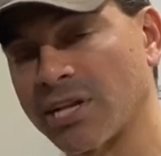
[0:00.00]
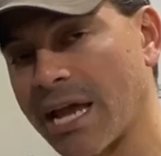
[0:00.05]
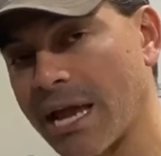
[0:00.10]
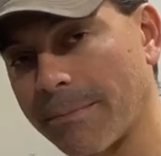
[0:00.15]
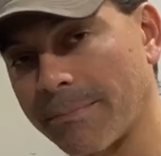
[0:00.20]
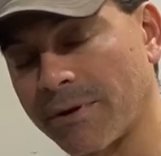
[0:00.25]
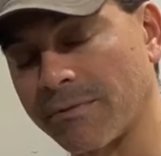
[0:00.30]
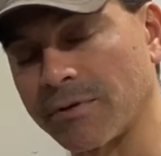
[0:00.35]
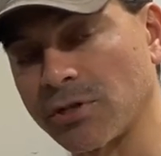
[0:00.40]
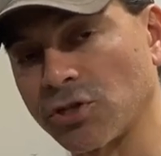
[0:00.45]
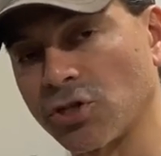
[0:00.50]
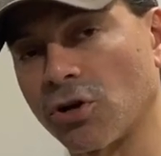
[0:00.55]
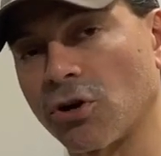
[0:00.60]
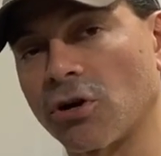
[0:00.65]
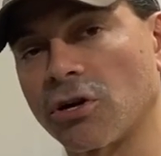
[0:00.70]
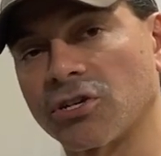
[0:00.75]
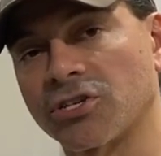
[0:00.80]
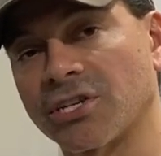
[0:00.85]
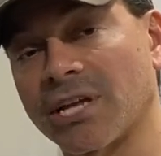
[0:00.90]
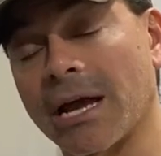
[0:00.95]
can't be
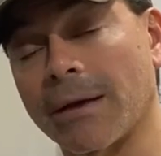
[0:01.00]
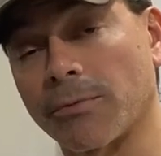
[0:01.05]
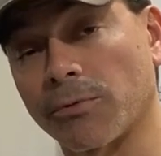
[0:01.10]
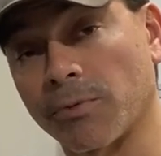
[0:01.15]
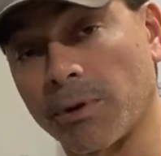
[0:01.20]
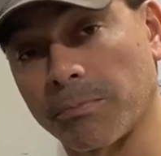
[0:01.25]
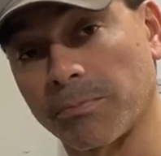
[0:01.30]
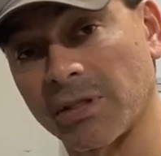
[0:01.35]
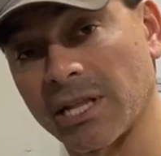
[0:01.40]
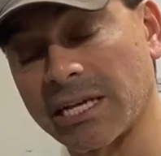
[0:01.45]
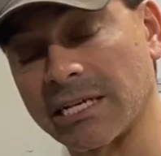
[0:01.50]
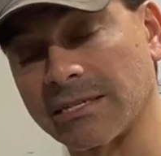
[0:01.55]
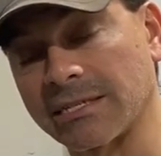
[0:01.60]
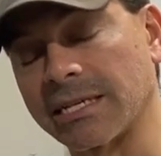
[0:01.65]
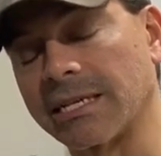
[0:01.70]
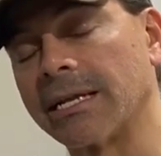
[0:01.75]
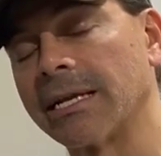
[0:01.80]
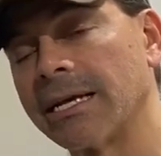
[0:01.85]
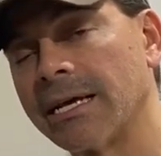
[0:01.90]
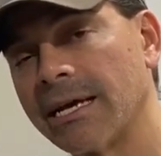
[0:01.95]
recharged, time to replace it.